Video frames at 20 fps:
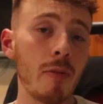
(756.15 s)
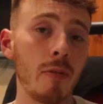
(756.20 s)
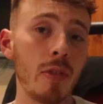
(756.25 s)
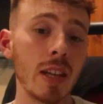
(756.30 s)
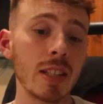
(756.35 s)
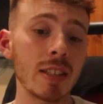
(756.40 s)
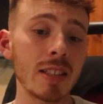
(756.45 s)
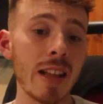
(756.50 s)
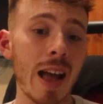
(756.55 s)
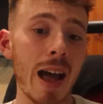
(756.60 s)
I have
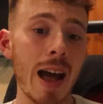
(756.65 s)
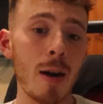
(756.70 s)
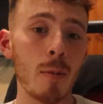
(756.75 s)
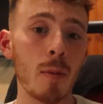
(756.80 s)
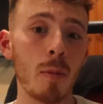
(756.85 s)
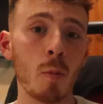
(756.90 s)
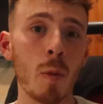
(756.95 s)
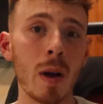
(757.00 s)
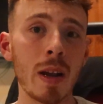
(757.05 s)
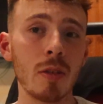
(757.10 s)
this
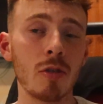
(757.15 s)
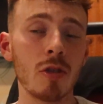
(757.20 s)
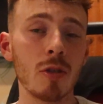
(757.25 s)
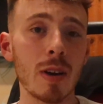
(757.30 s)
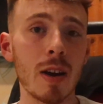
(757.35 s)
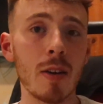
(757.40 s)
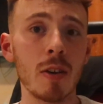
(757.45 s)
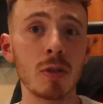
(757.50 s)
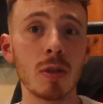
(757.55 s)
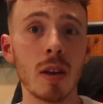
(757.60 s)
now, wait
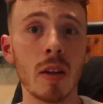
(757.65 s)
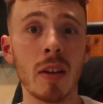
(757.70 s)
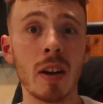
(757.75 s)
2 hours,